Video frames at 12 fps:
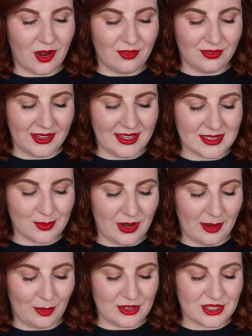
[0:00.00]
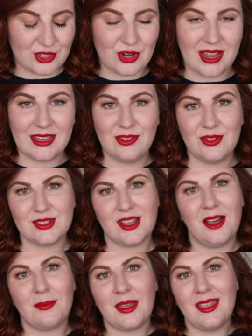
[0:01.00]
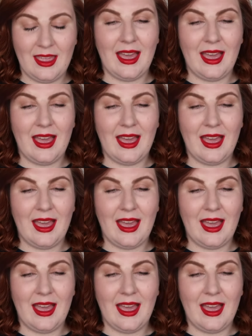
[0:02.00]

roughly is what I want to try and use up